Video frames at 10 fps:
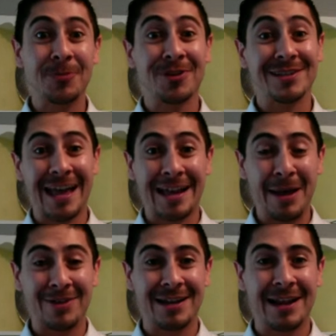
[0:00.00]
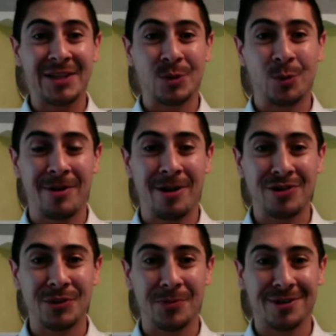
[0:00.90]
excited about tonight's
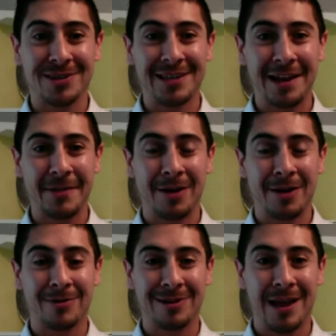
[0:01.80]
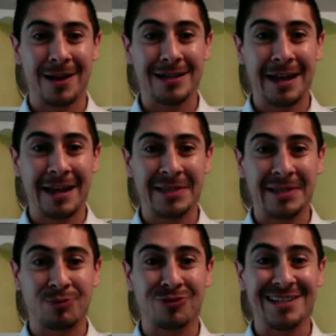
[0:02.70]
webinar, super excited about tonight's
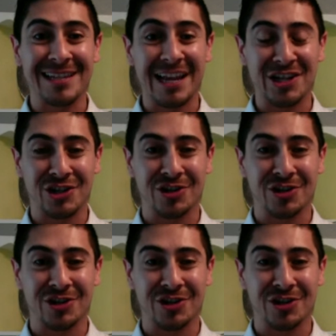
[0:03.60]
presenter.